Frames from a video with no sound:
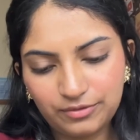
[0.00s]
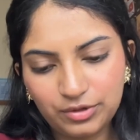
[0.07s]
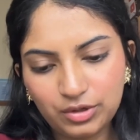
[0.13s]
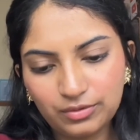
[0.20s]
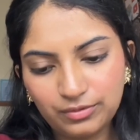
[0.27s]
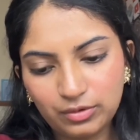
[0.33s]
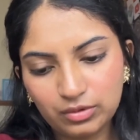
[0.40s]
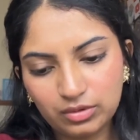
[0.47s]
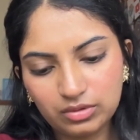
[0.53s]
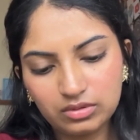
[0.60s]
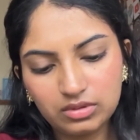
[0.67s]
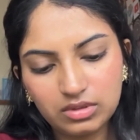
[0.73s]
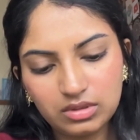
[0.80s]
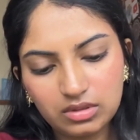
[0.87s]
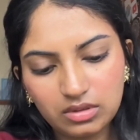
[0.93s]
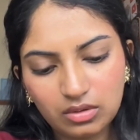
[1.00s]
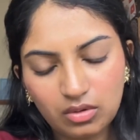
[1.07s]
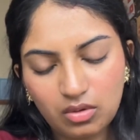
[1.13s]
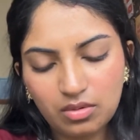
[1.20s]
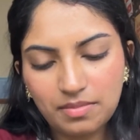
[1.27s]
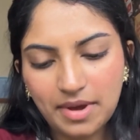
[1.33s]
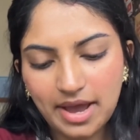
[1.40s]
to your photos,
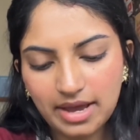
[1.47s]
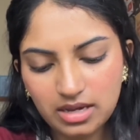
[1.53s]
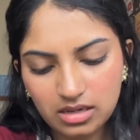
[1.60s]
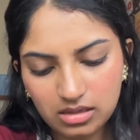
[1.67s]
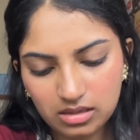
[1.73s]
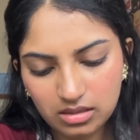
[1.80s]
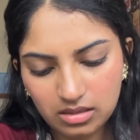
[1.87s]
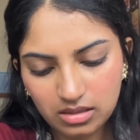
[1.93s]
go back